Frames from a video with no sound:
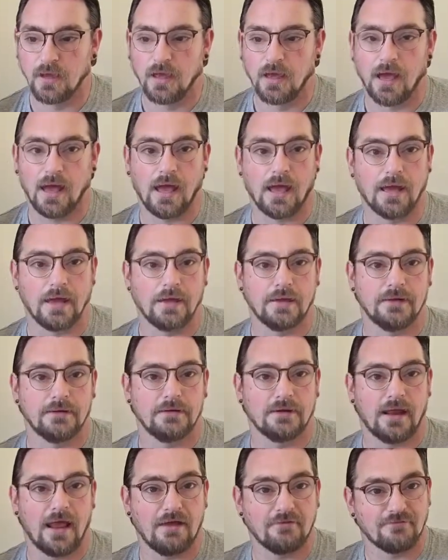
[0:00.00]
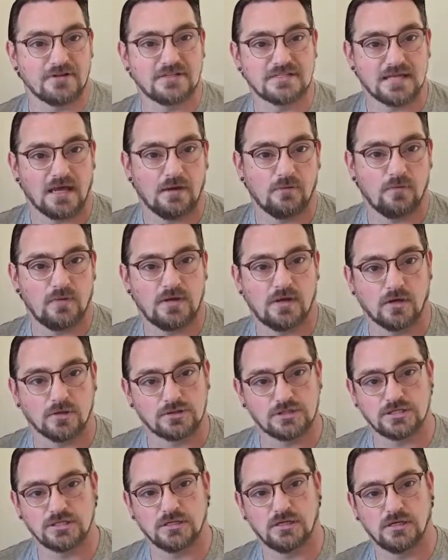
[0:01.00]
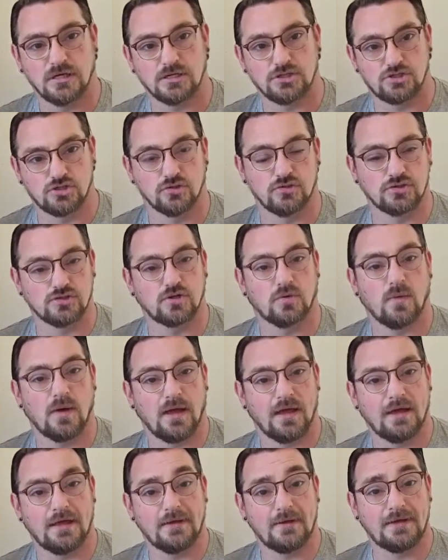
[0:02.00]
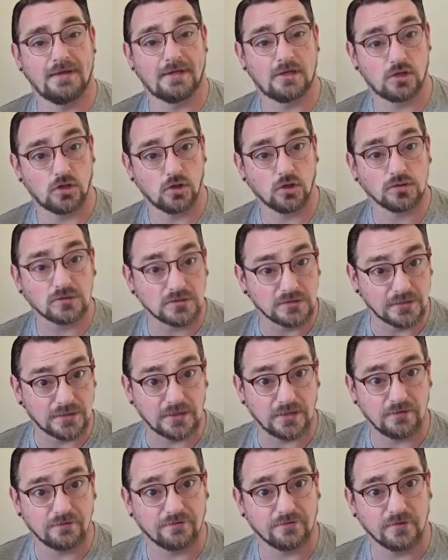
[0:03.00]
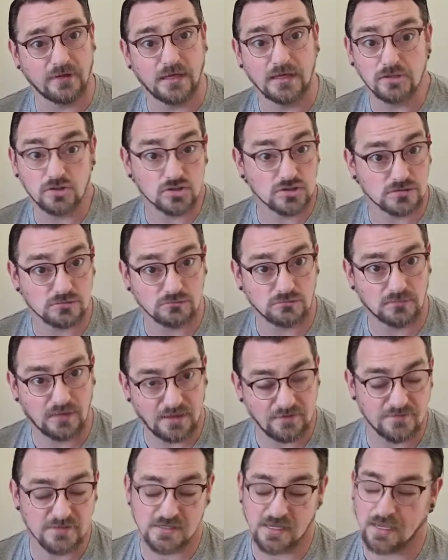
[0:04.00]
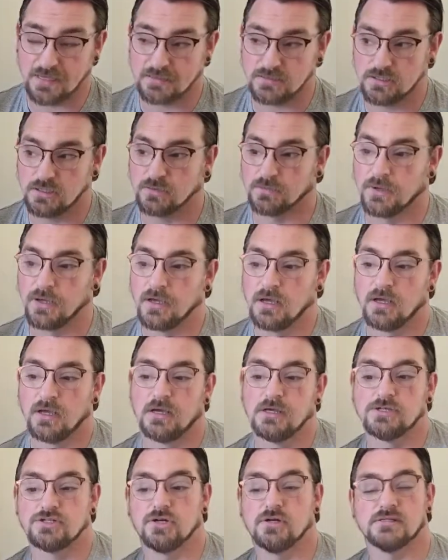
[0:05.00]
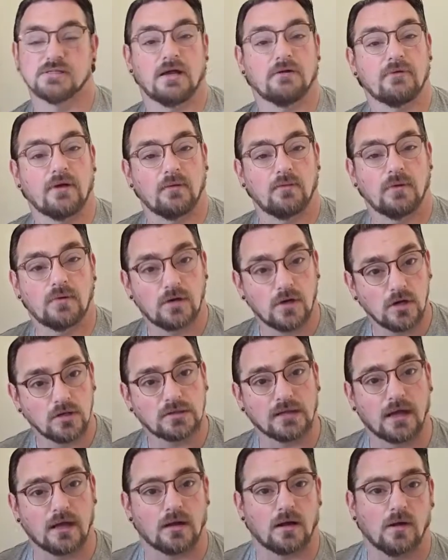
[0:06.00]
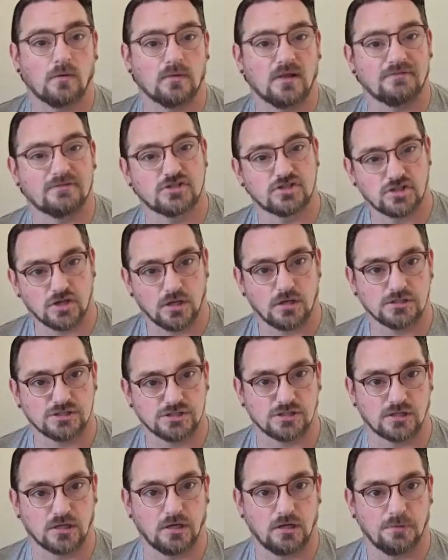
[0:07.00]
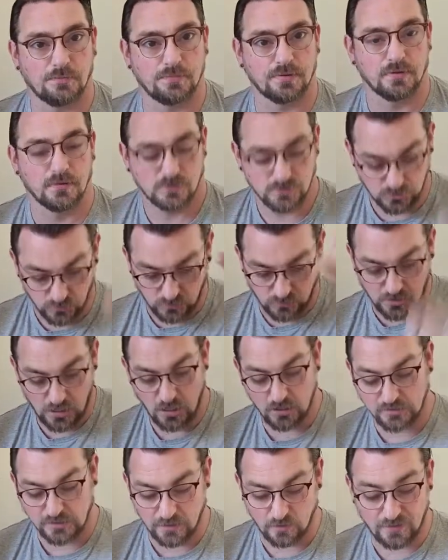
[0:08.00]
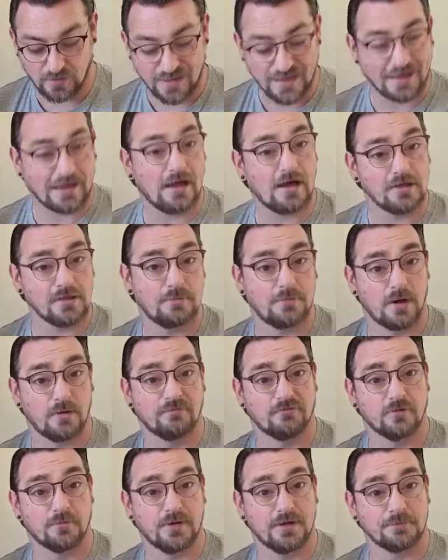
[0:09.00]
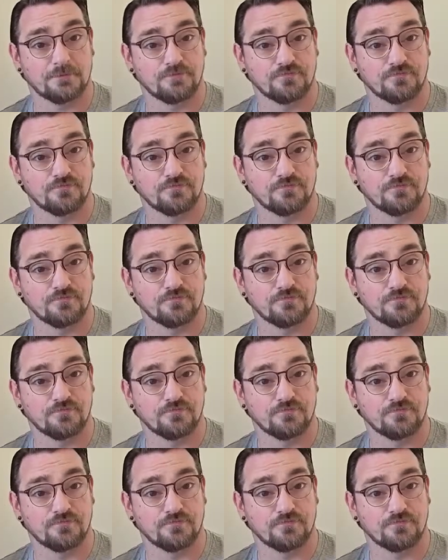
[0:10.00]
and every time we got to a junction where he could leave, he'd just give us a heads up. So he's like, right, we'll go down and we'll have a short stop. So we'll go down, we'll hang out at the bottom for a bit,